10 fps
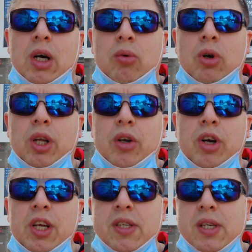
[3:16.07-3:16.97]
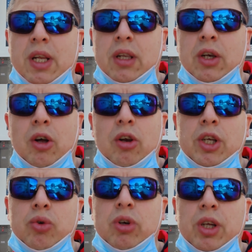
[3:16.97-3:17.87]
will increase and the
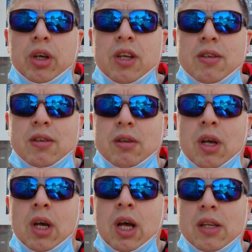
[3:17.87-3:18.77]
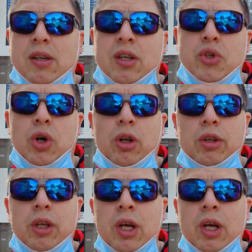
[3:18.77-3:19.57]
knowledge will increase as a result,